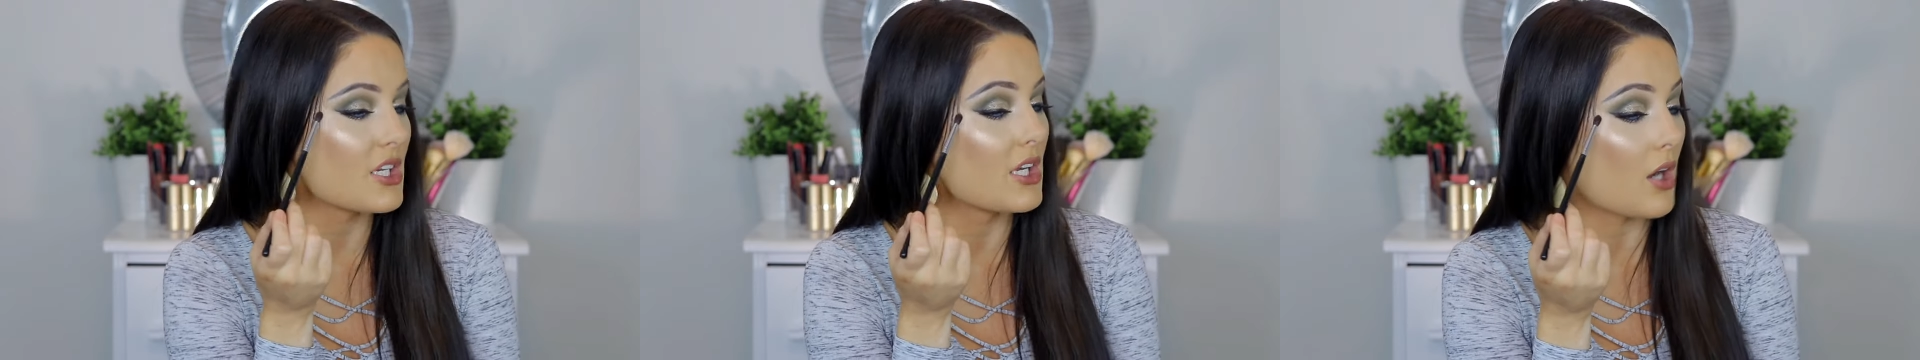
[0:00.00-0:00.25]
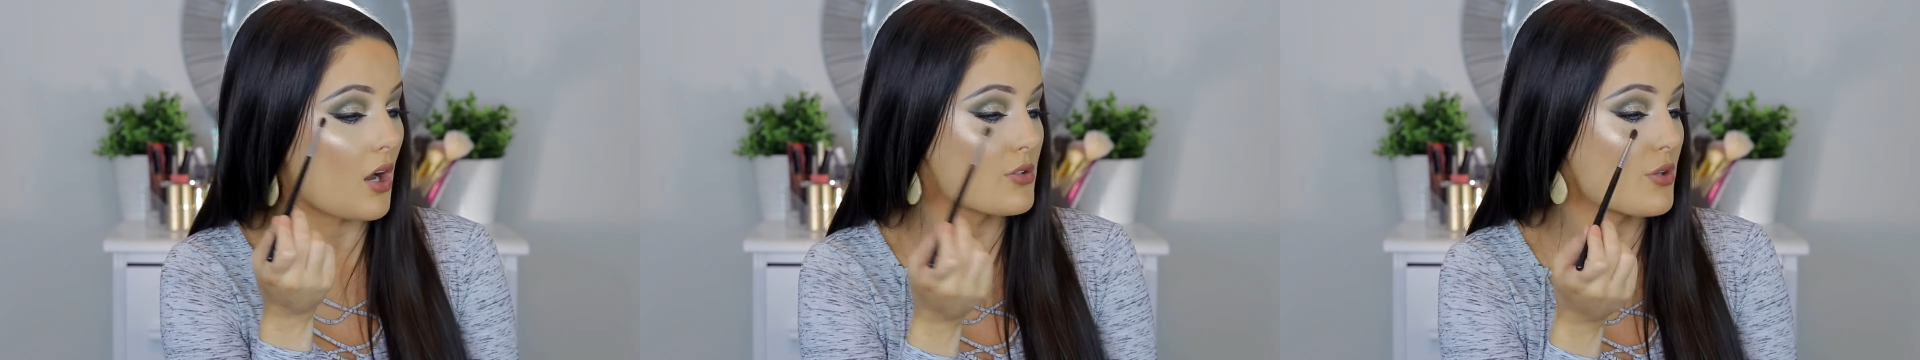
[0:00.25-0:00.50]

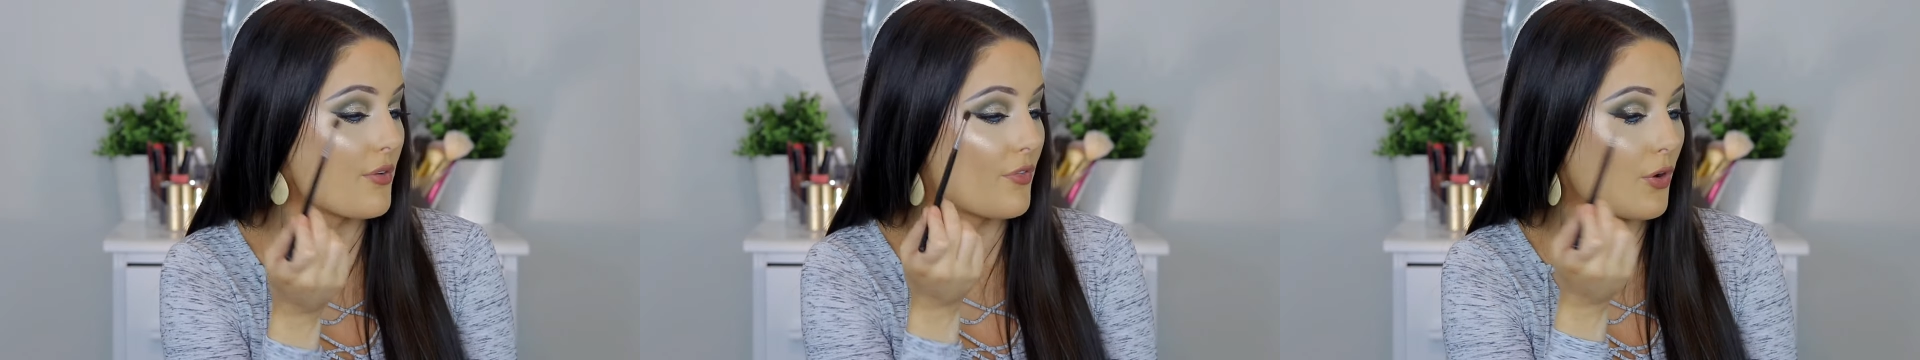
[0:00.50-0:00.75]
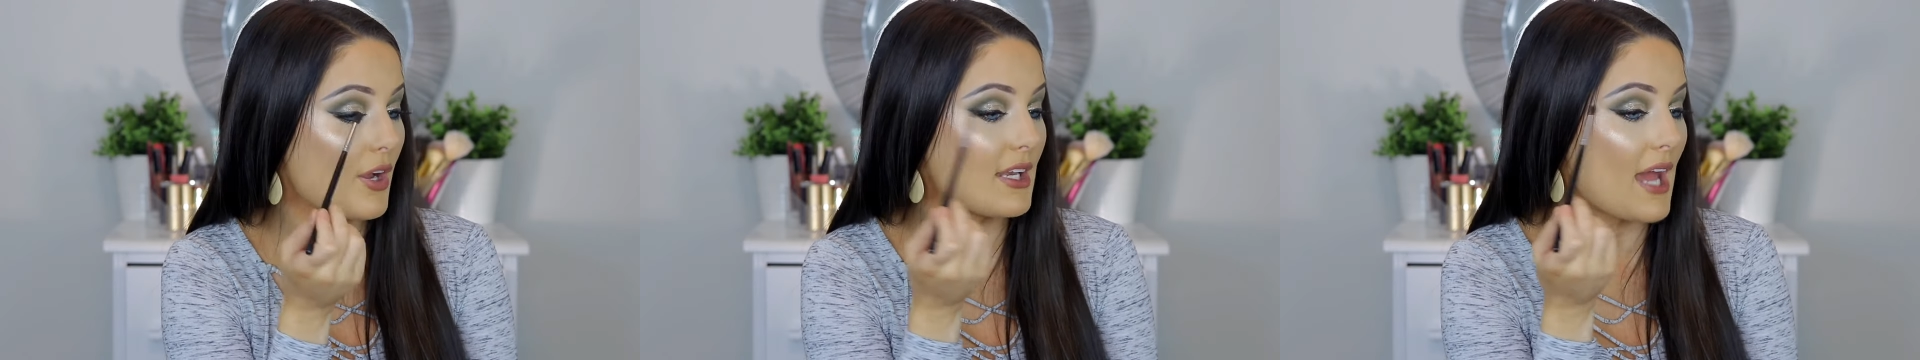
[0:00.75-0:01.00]
and also
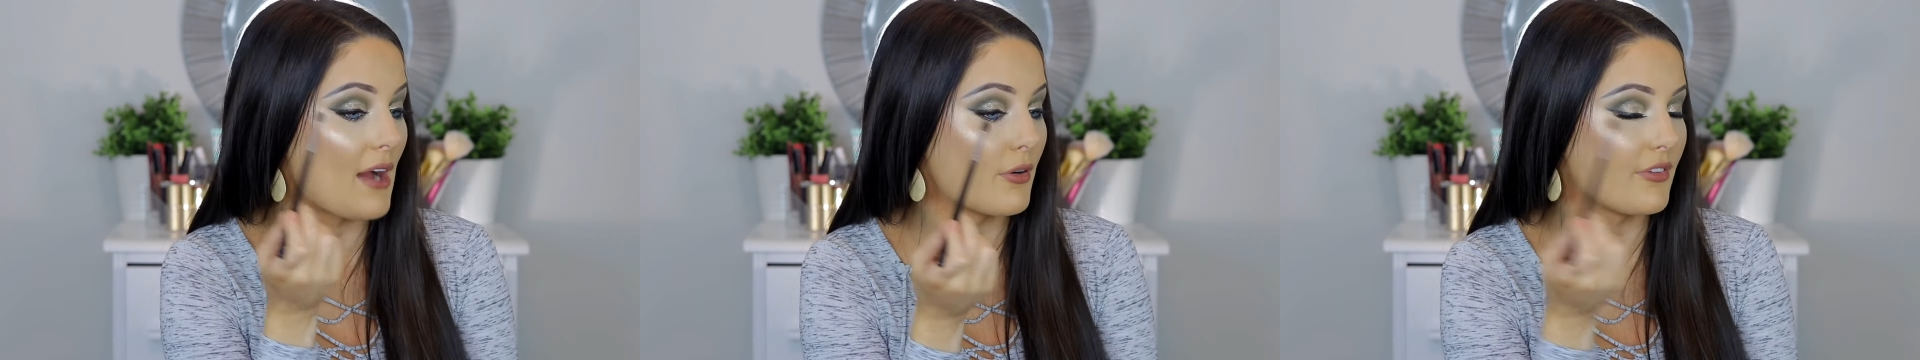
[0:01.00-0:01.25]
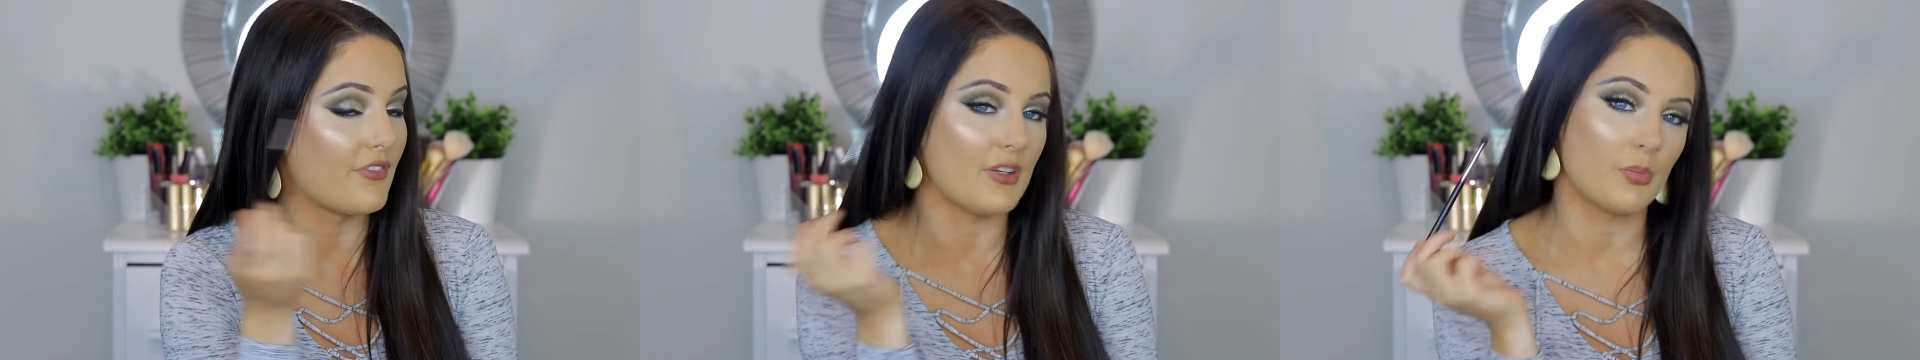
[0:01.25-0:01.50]
for an
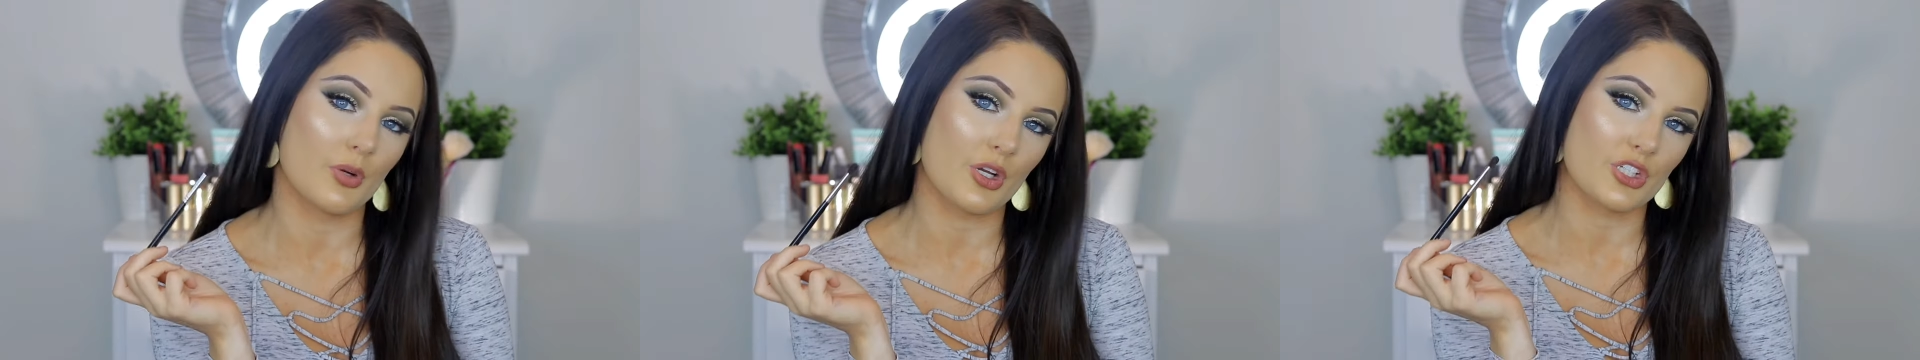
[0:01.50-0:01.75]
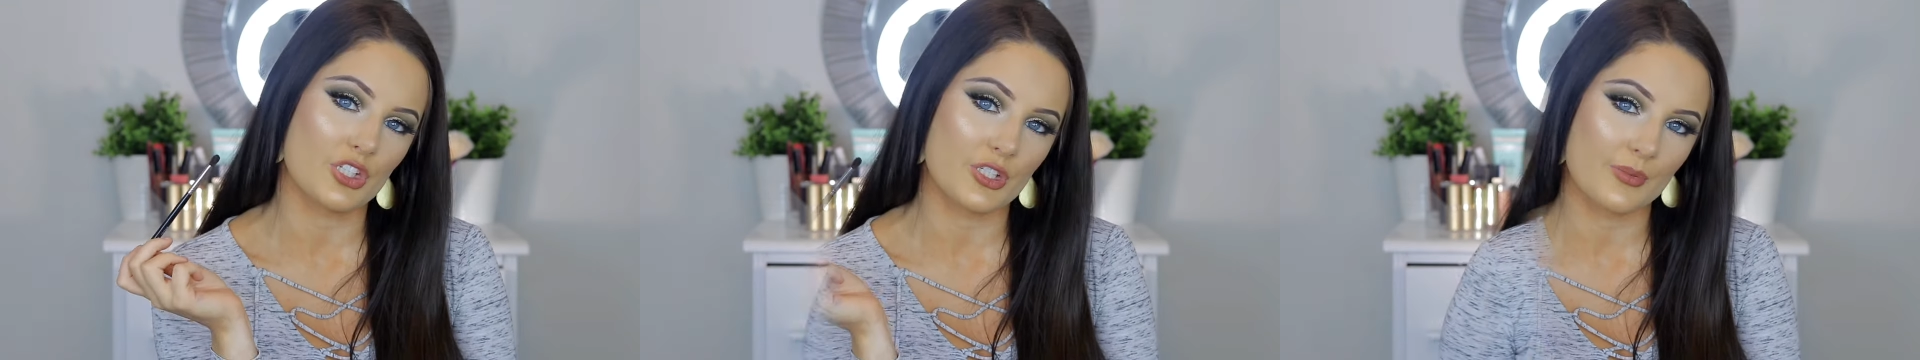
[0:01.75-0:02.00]
outer V
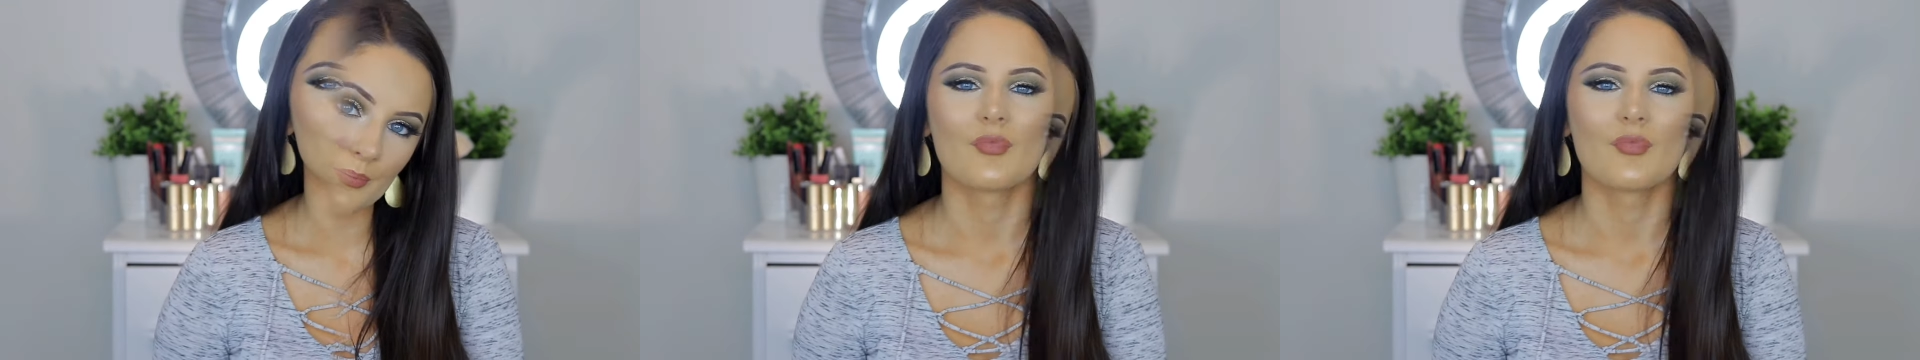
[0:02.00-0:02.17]
brush.